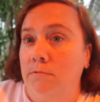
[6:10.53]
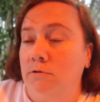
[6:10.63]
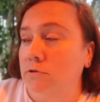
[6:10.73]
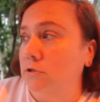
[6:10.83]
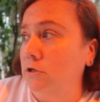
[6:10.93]

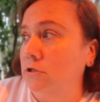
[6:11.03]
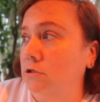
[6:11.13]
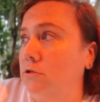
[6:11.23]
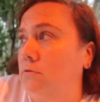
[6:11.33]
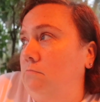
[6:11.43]
Cruise
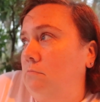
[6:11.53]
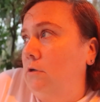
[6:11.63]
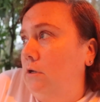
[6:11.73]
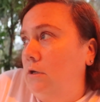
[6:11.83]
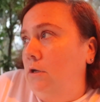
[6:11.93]

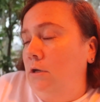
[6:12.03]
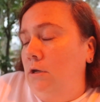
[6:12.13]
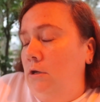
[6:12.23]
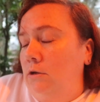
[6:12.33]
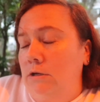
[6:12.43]

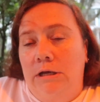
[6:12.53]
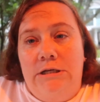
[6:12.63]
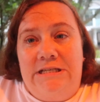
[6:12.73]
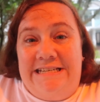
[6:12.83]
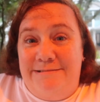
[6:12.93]
Nerds,
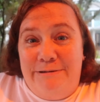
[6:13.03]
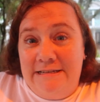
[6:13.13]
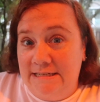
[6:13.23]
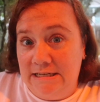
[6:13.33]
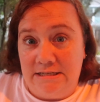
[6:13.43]
just send
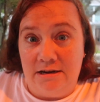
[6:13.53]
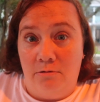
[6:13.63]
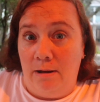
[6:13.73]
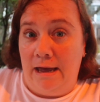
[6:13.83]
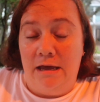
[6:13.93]
pixie dust our
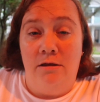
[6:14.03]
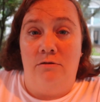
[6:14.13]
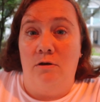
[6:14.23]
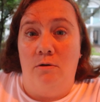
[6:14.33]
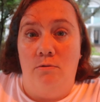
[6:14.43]
way.
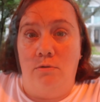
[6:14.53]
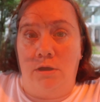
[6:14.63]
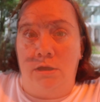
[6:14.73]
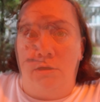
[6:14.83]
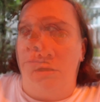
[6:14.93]
So
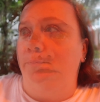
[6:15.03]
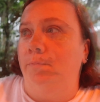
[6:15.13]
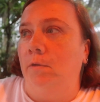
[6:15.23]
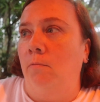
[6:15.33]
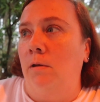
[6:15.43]

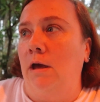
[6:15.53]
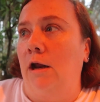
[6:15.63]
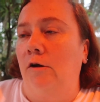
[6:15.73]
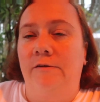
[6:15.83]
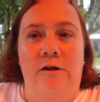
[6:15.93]
we got
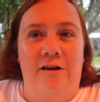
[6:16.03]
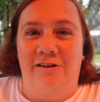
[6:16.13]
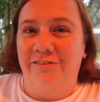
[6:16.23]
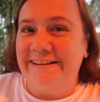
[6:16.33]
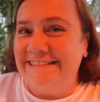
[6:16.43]

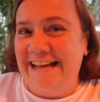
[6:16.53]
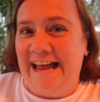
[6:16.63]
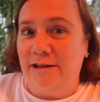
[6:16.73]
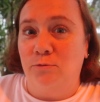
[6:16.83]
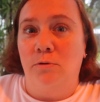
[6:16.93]
all of our
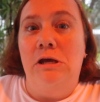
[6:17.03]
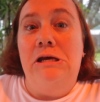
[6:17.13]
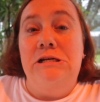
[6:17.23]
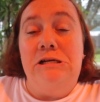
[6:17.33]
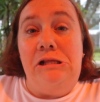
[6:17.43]

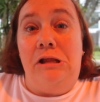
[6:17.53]
snacks.